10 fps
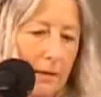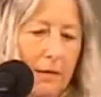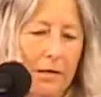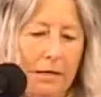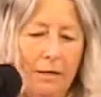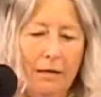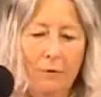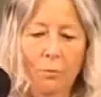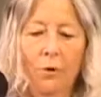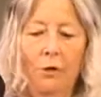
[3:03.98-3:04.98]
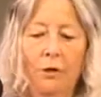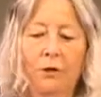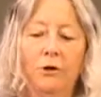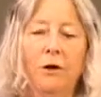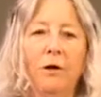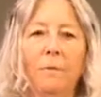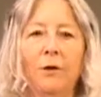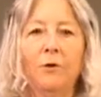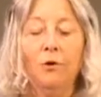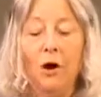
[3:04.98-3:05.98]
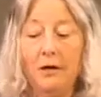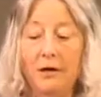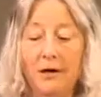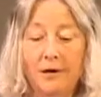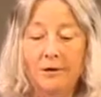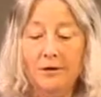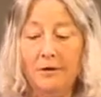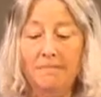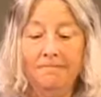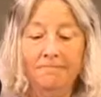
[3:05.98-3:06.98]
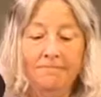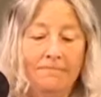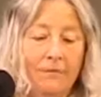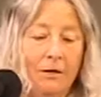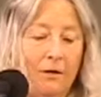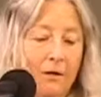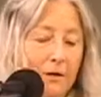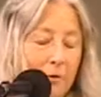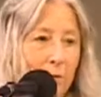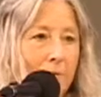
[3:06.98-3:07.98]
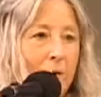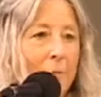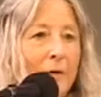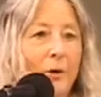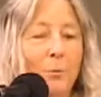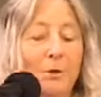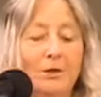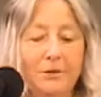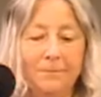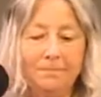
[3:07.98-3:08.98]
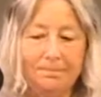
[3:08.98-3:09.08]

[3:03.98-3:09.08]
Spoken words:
And then we're going to talk about the crocodiles who have come to help us.